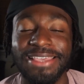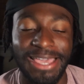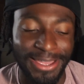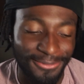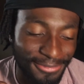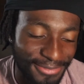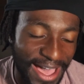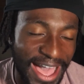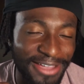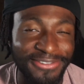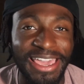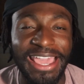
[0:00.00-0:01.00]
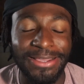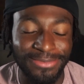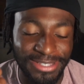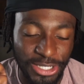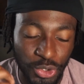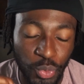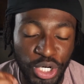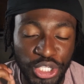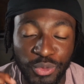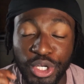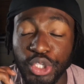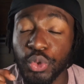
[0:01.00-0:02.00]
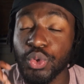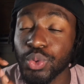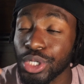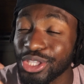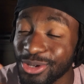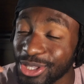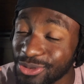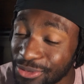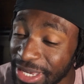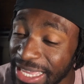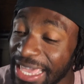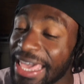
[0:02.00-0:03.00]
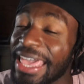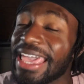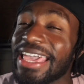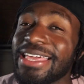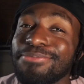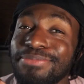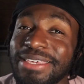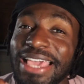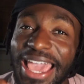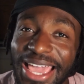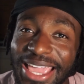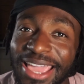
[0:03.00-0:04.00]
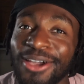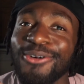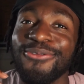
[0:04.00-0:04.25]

in 5 games in the 2022-2023 NBA